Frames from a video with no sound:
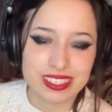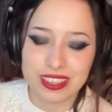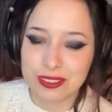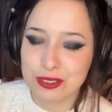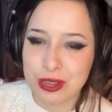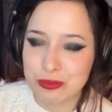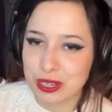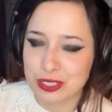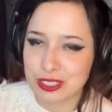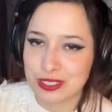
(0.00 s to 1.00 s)
Yeah, there's not
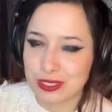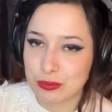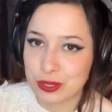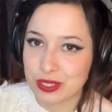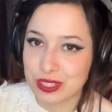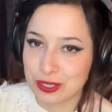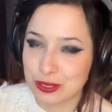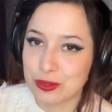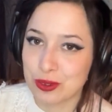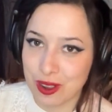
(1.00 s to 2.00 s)
much that this book can
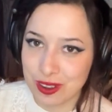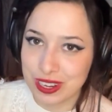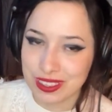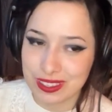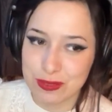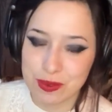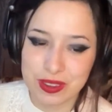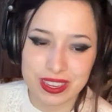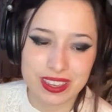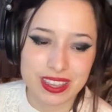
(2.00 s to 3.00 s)
do wrong at this
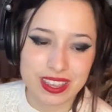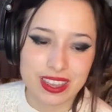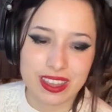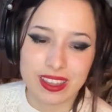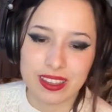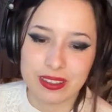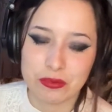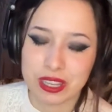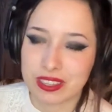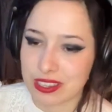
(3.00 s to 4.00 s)
point.
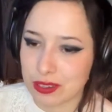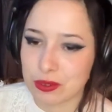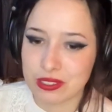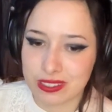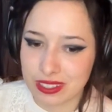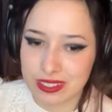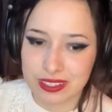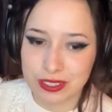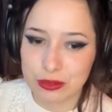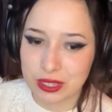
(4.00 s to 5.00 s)
I think it will just
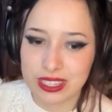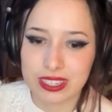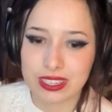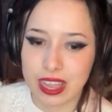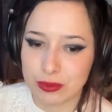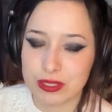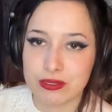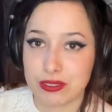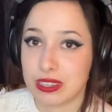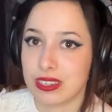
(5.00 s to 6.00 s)
continue being
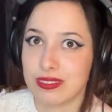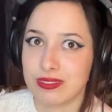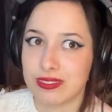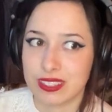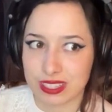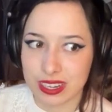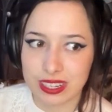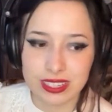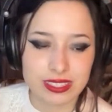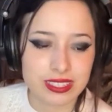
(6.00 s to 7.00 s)
absolutely
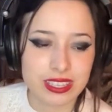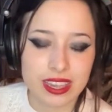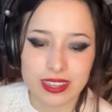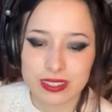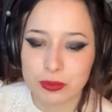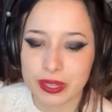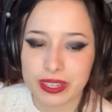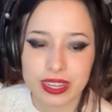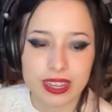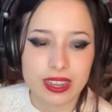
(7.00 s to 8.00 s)
stunning till the end,
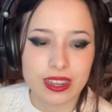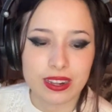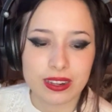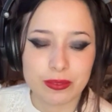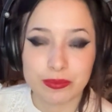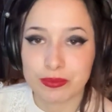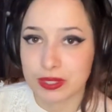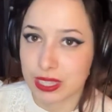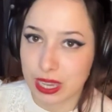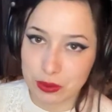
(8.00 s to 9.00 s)
but
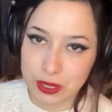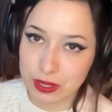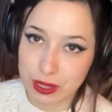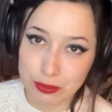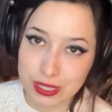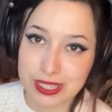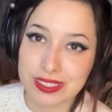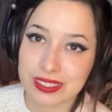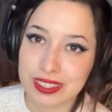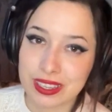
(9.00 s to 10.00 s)
I will
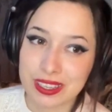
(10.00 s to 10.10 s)
update